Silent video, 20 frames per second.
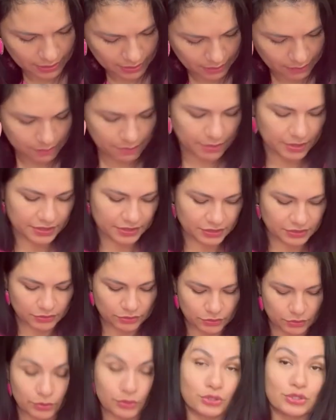But this
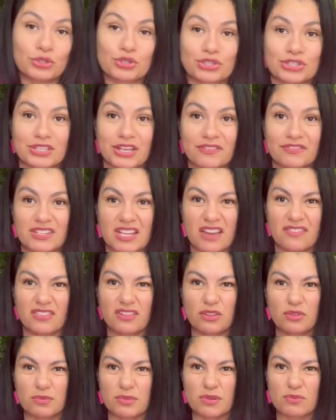one will do, you just have to have a
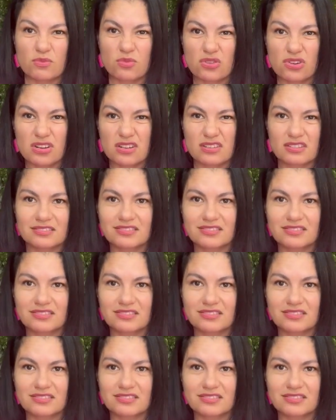little bit more.